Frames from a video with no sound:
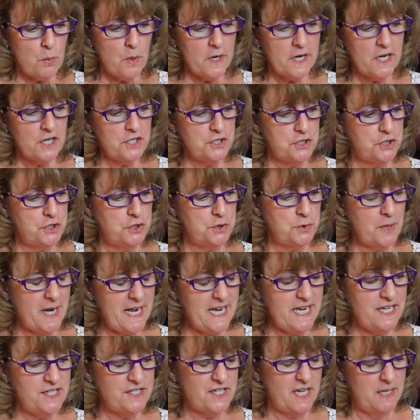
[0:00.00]
what a
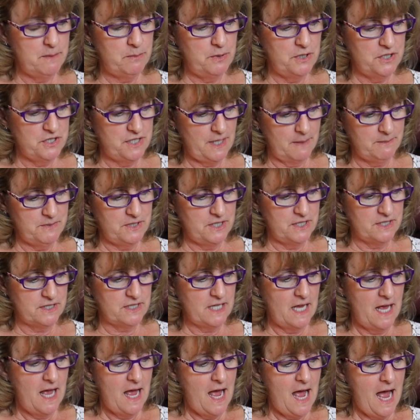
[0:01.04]
strange and
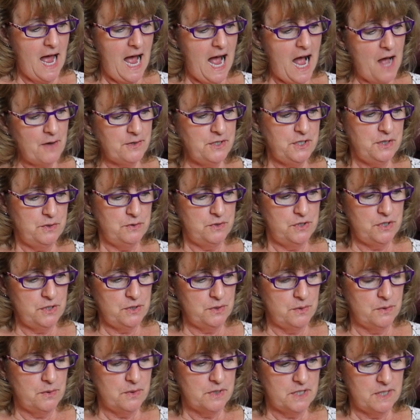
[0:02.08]
presumptuous "How do you
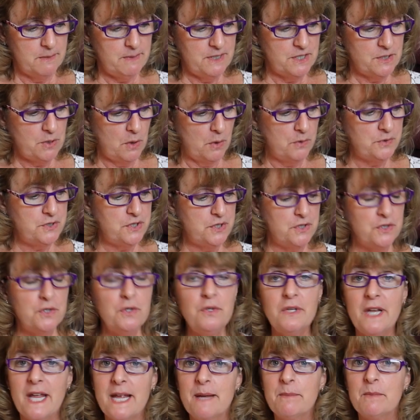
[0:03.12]
do?" to be told your
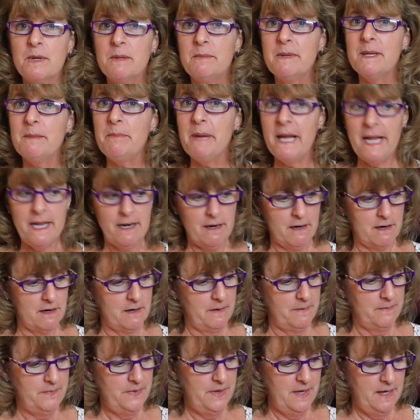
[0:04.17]
new name would be
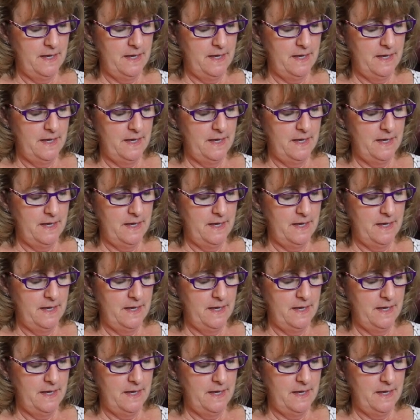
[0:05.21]
Peter.